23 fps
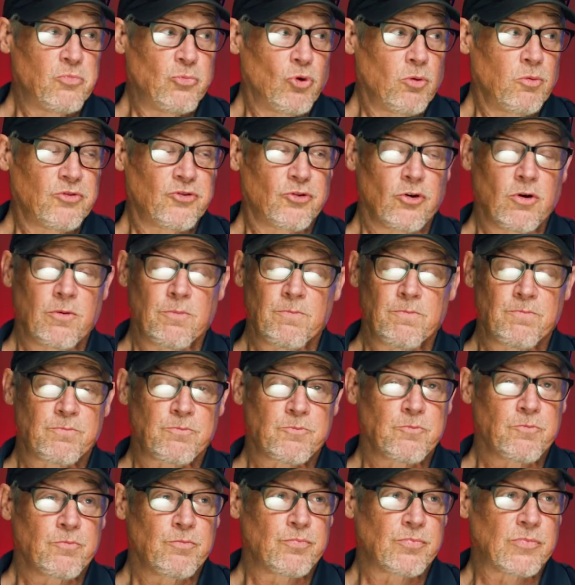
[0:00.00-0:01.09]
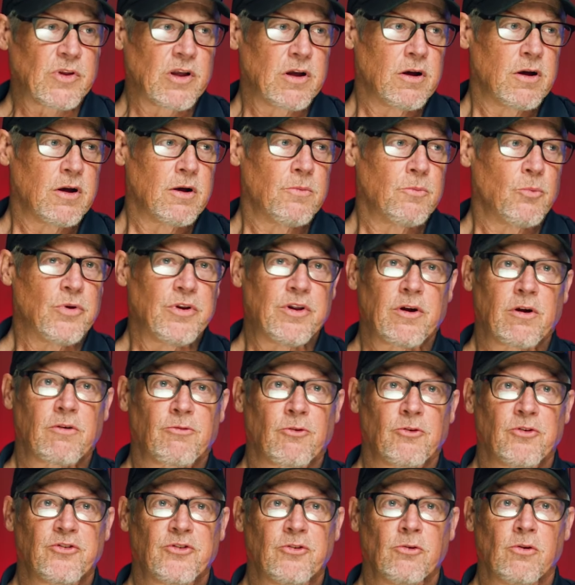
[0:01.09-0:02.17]
normal trip. We did our
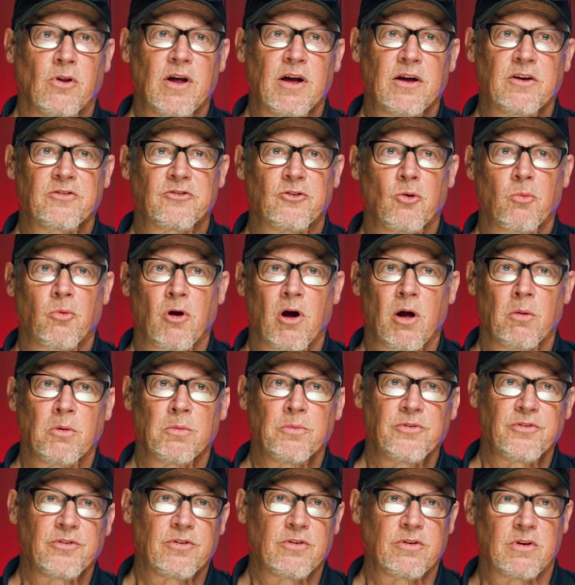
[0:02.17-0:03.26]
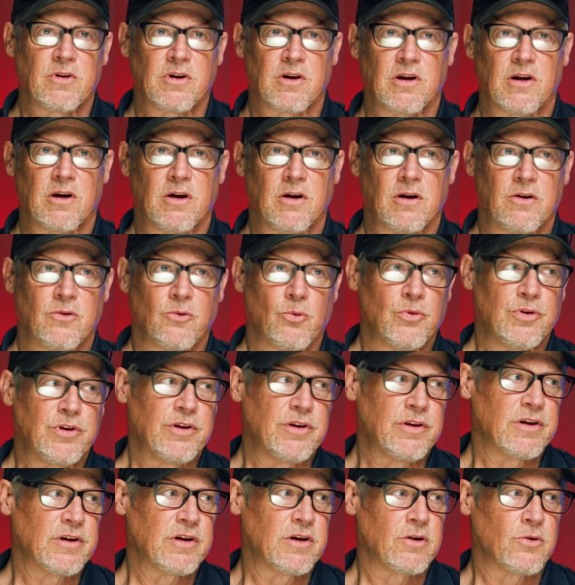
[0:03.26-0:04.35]
first two legs, no problems.
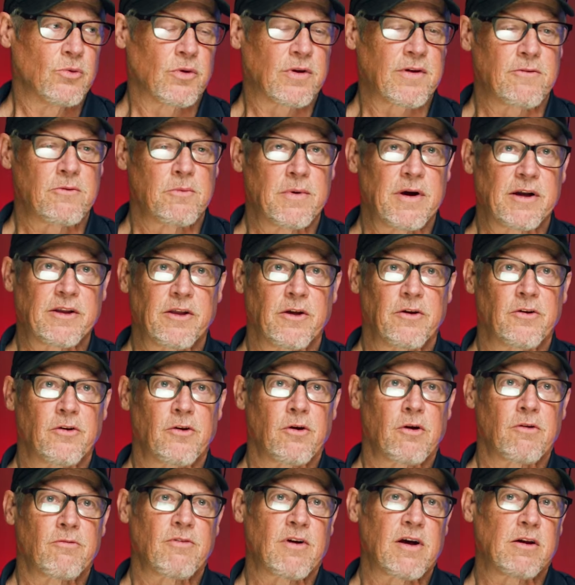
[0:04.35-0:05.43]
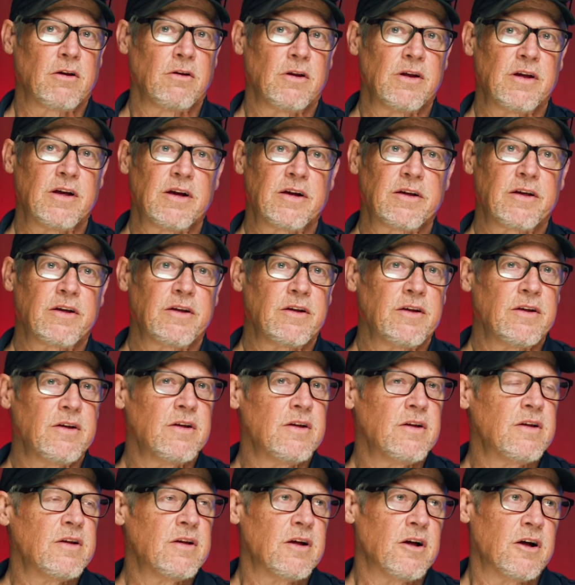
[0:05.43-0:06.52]
We're coming back in on our final leg.
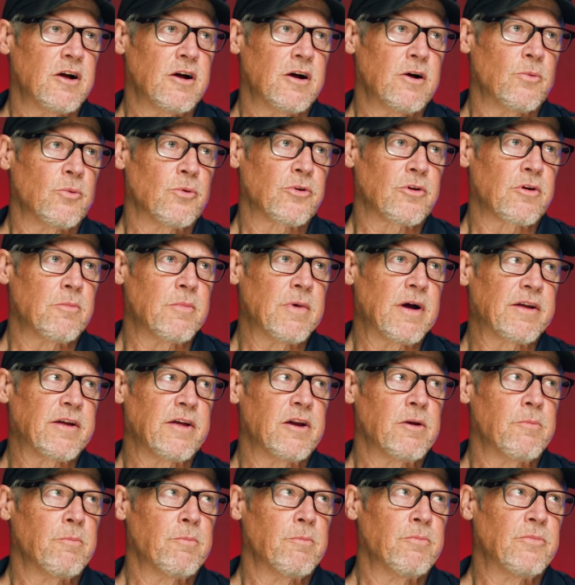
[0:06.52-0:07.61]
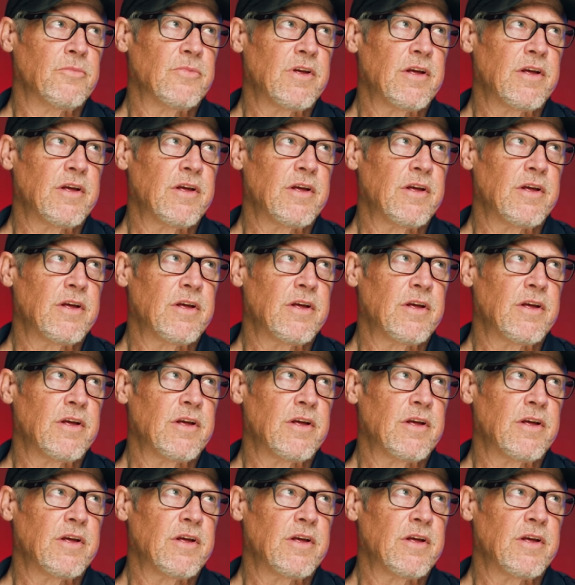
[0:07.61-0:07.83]
We're coming back in